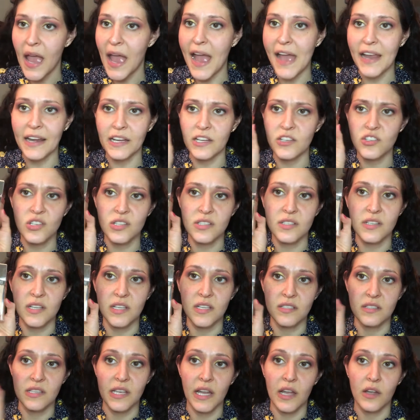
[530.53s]
And it just
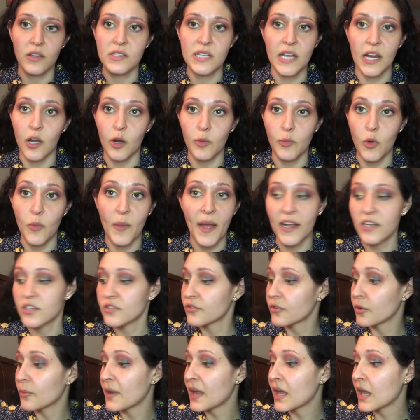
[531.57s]
is like a terrible match
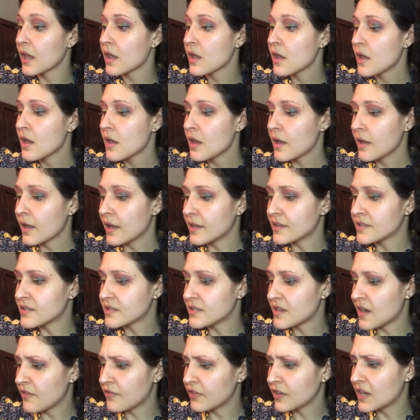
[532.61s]
for me. It's
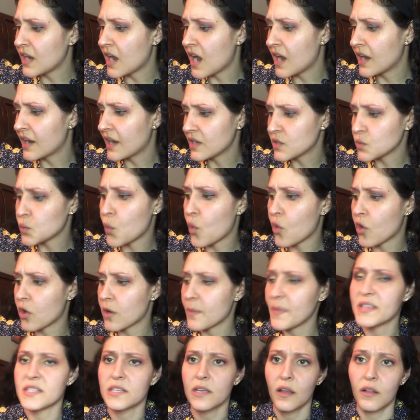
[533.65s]
definitely not as
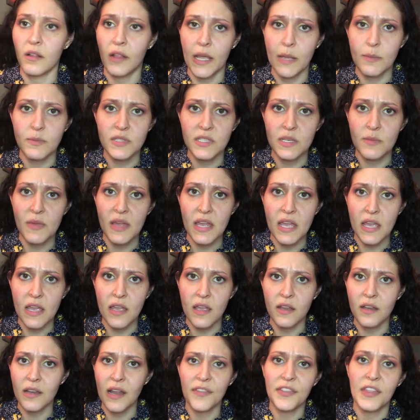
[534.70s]
warm as it claims to
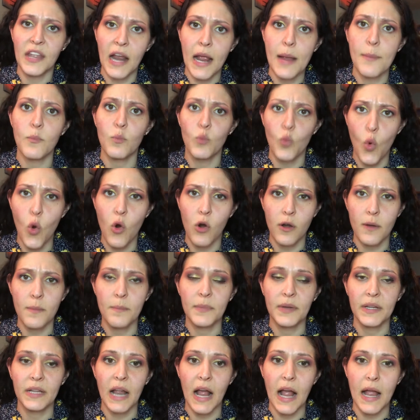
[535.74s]
be. Not that I'm warm,
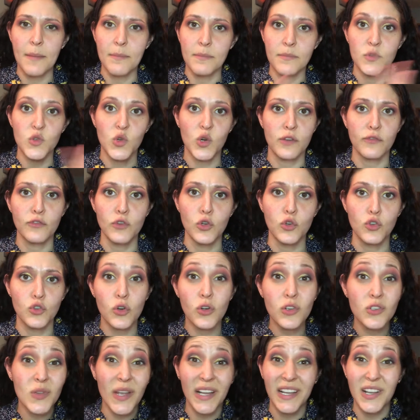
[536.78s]
but I'm sort of
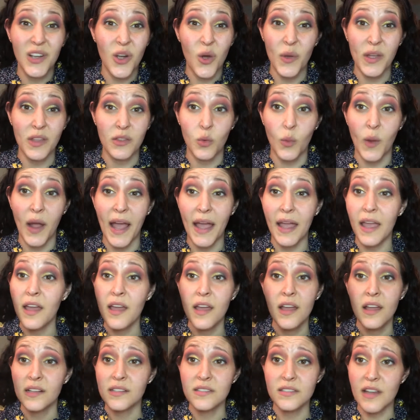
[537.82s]
neutral, so I can go either way.
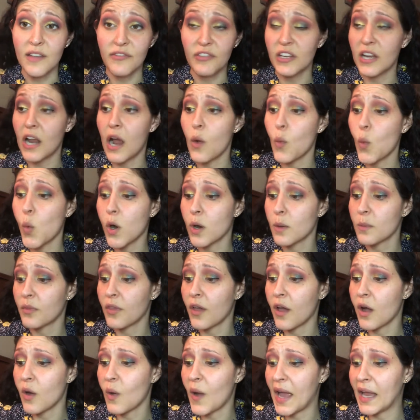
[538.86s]
It's definitely not warm
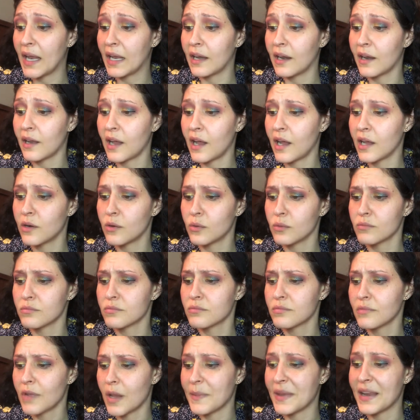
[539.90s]
though, and
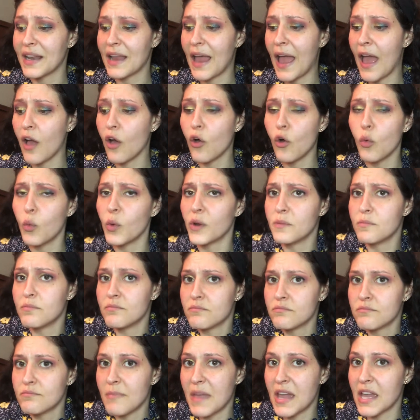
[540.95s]
I mean, L would
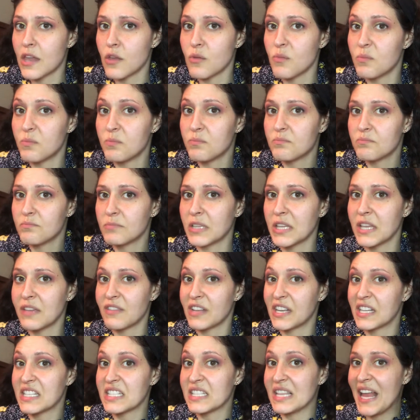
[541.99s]
make you believe
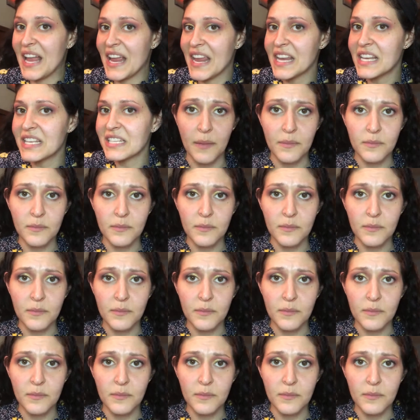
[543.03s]
that it's light.